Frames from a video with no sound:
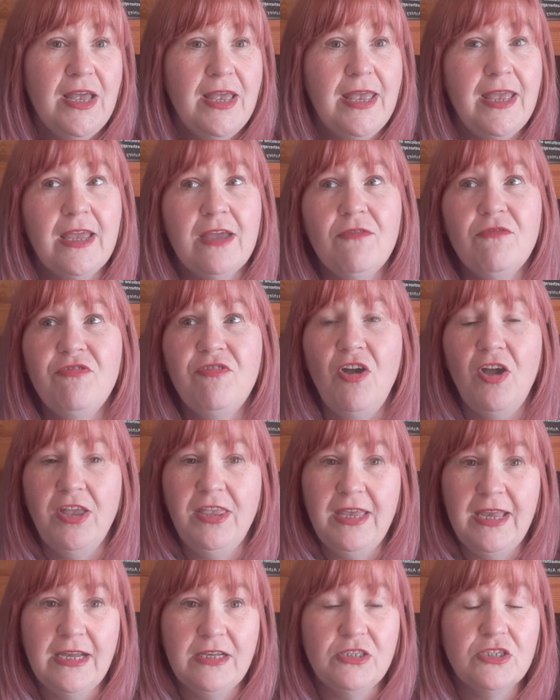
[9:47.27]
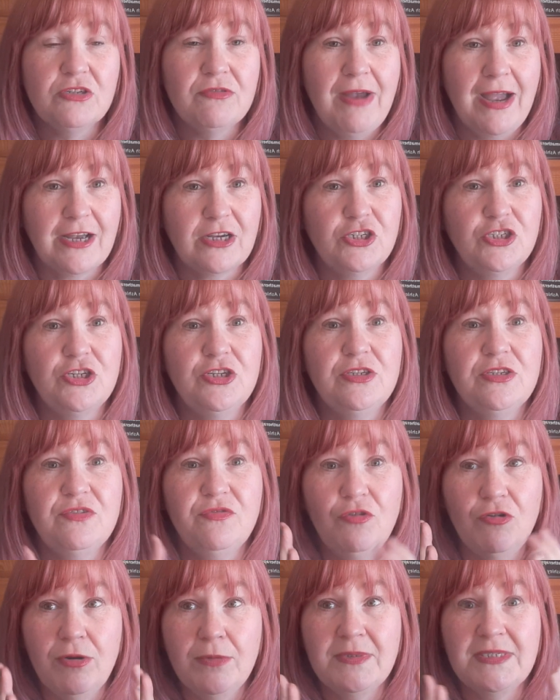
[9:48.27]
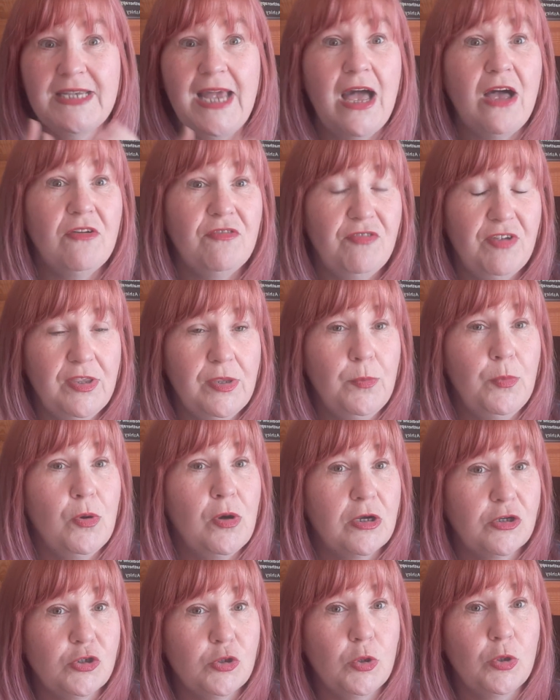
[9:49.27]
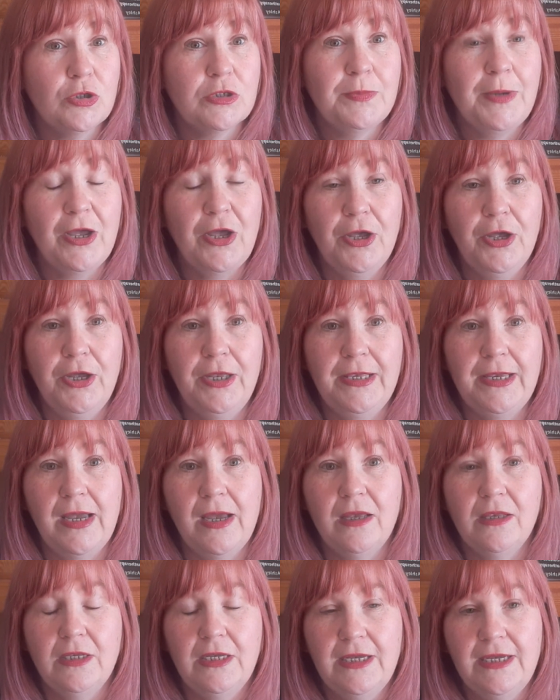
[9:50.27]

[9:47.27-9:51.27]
he can find the interactions for himself in the book I talked about earlier,